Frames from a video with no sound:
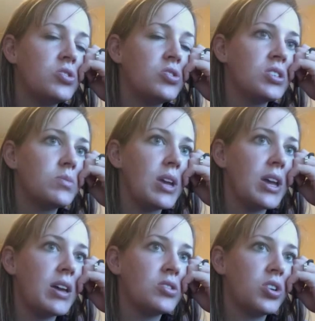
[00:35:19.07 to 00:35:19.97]
you just
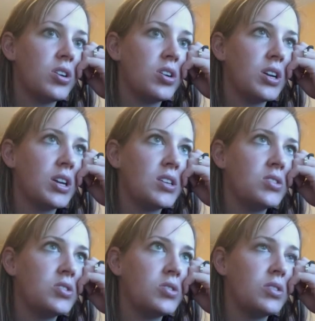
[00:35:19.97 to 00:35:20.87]
enter
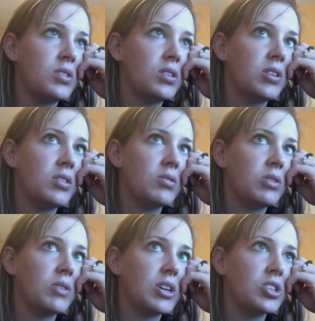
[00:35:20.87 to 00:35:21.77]
into the linear
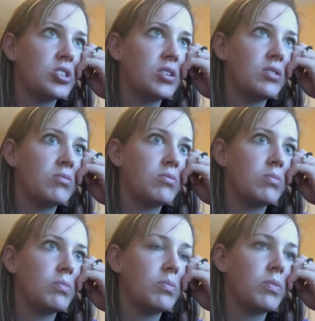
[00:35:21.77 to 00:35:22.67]
regression
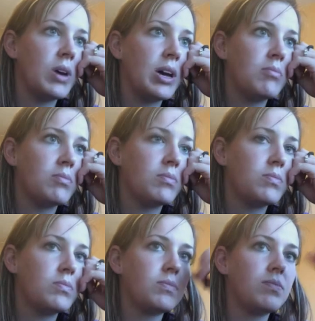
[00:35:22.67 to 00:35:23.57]

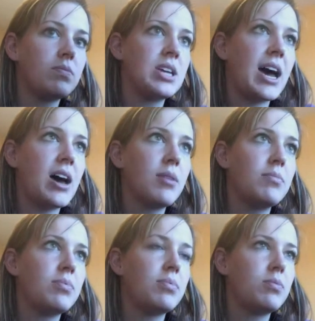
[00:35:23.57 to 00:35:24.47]
tab